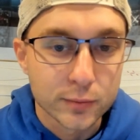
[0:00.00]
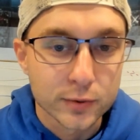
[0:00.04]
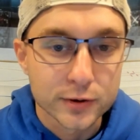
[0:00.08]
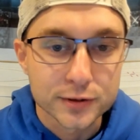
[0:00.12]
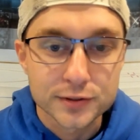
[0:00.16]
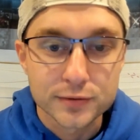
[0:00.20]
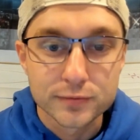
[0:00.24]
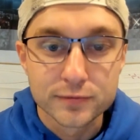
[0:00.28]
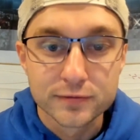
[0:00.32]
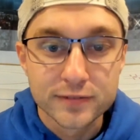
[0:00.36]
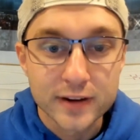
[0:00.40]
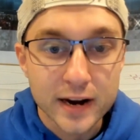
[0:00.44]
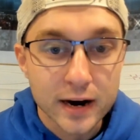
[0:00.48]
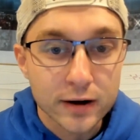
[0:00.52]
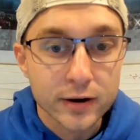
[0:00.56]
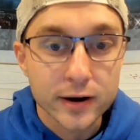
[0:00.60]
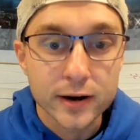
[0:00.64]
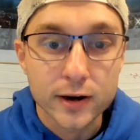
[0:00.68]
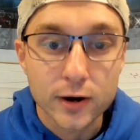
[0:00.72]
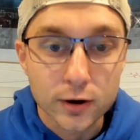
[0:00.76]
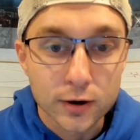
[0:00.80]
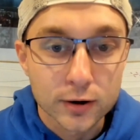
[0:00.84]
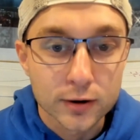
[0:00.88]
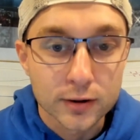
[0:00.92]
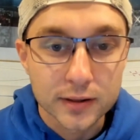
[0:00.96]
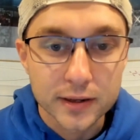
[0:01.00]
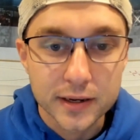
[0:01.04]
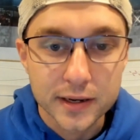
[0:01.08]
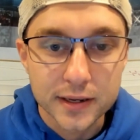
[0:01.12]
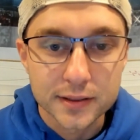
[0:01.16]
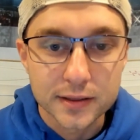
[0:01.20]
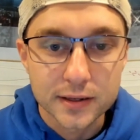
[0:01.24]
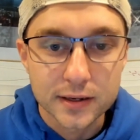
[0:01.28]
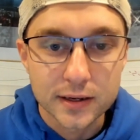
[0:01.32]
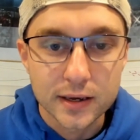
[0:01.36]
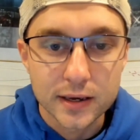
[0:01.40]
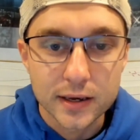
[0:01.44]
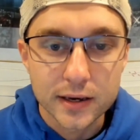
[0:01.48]
We're very early
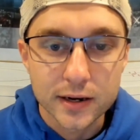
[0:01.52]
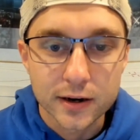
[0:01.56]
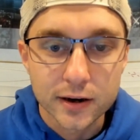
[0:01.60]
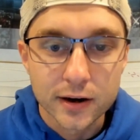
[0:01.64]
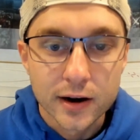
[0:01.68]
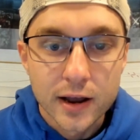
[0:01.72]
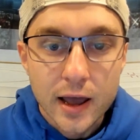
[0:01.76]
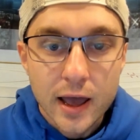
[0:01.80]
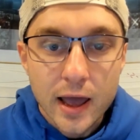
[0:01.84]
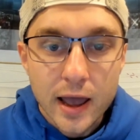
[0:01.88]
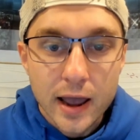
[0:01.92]
in the year,